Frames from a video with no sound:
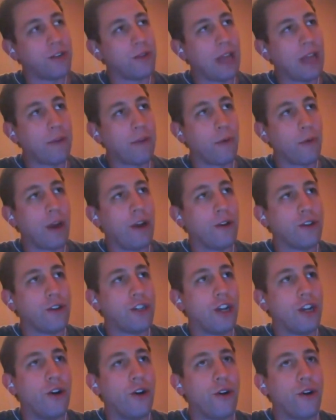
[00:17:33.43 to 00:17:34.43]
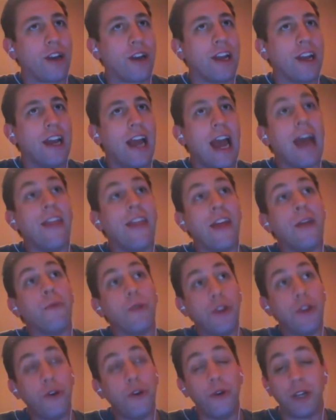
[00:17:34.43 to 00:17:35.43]
that waiter joke, and then
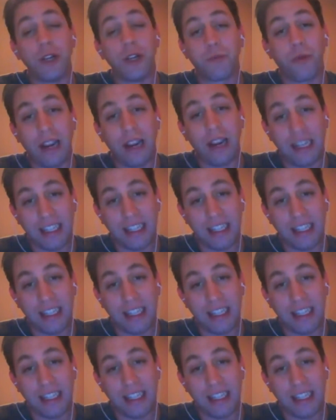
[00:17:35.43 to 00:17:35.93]
when Eunice breaks